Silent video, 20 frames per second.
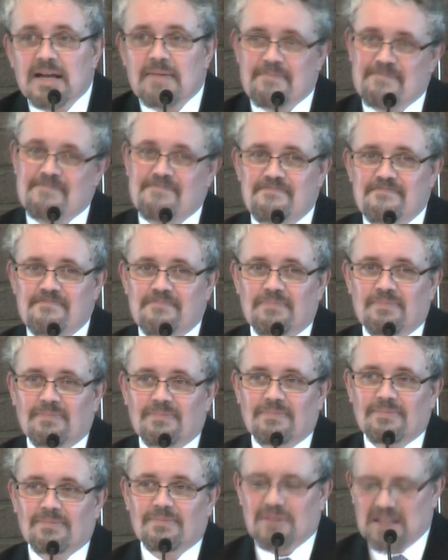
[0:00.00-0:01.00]
him
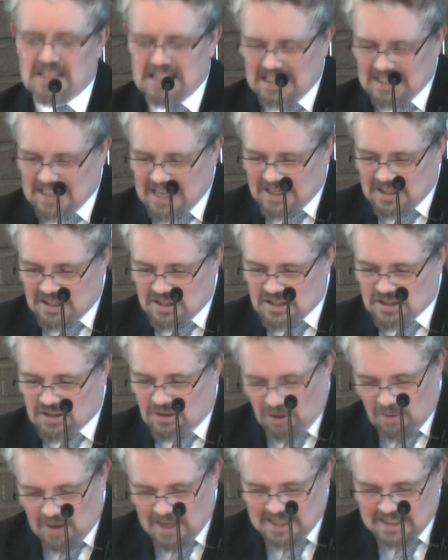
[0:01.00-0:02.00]
that he'll get us
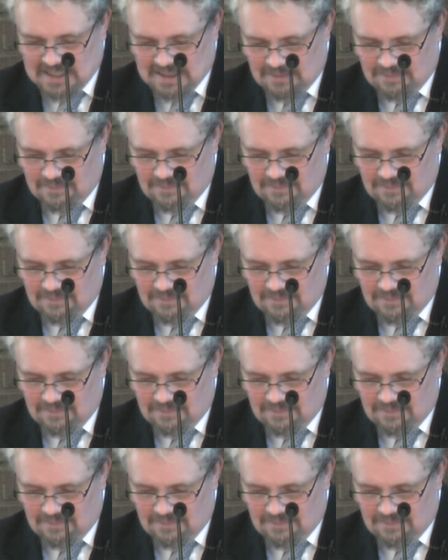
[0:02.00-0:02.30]
through it.